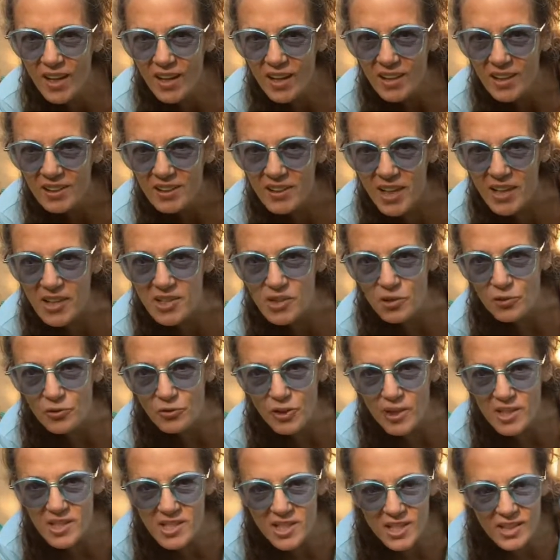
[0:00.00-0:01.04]
Nasal
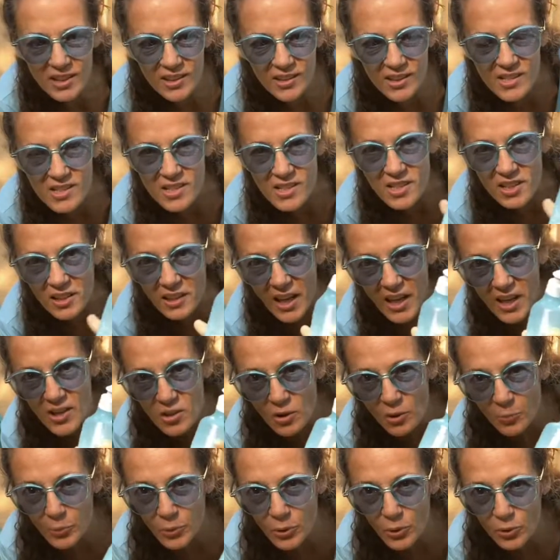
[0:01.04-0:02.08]
rinsing. This is a
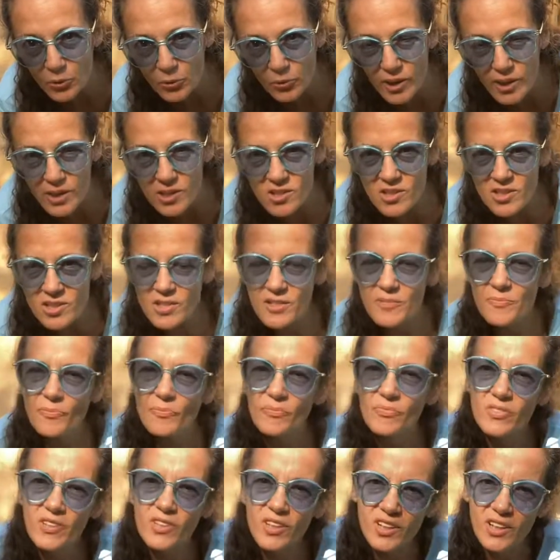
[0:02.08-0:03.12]
Nasopure rinse.
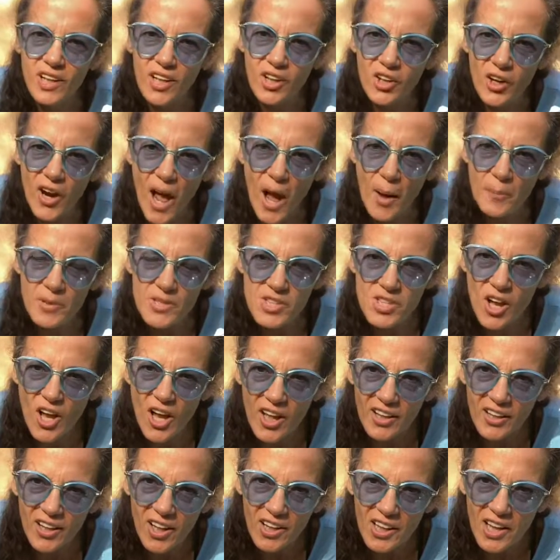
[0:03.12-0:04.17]
You can get on Amazon.
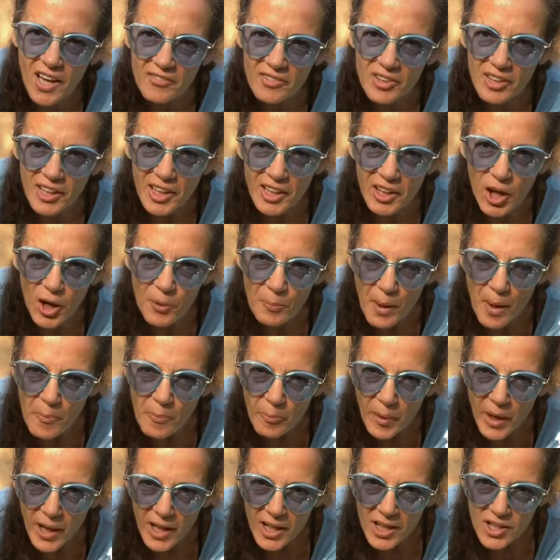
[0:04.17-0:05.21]
I'll have the link on my
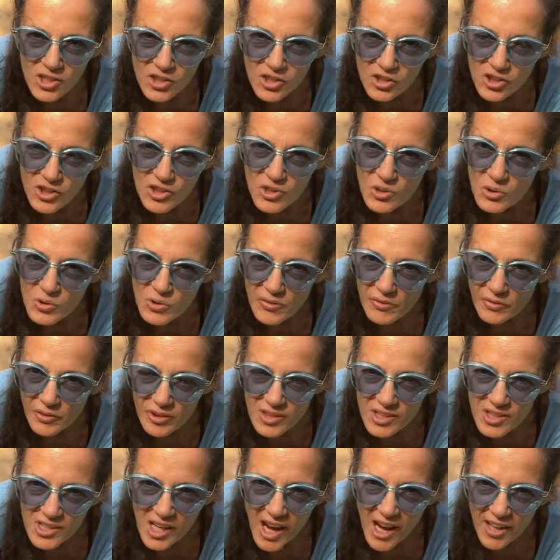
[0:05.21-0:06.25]
page. There's 2 different
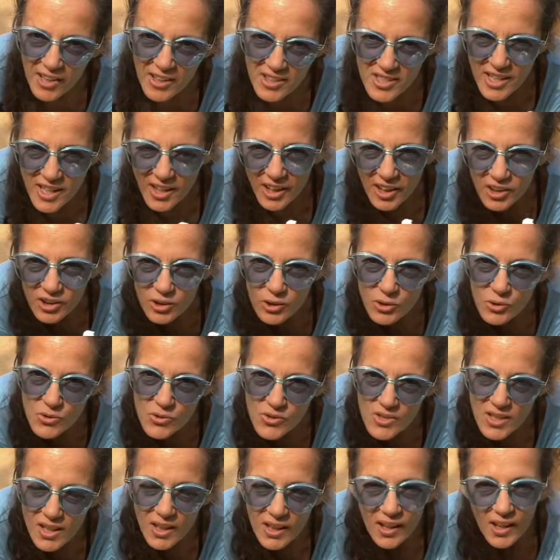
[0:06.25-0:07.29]
styles that I use.
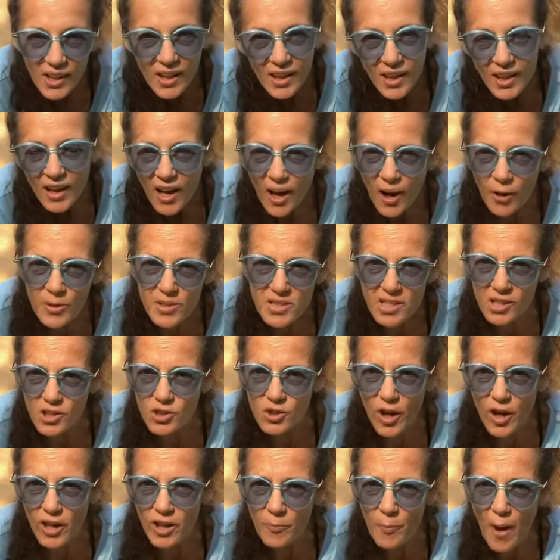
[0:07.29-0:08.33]
I would say try
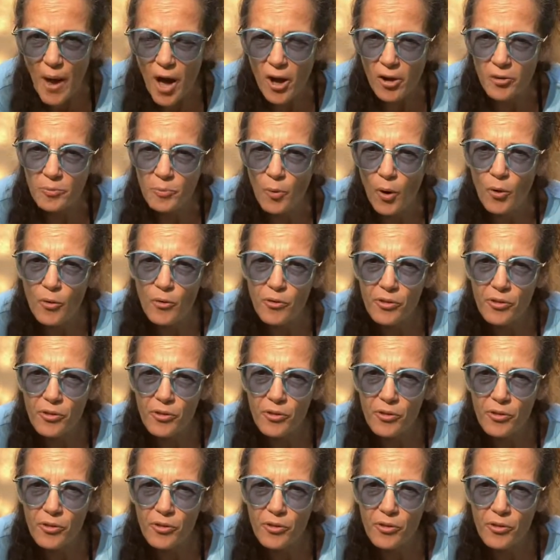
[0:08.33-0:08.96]
them out both.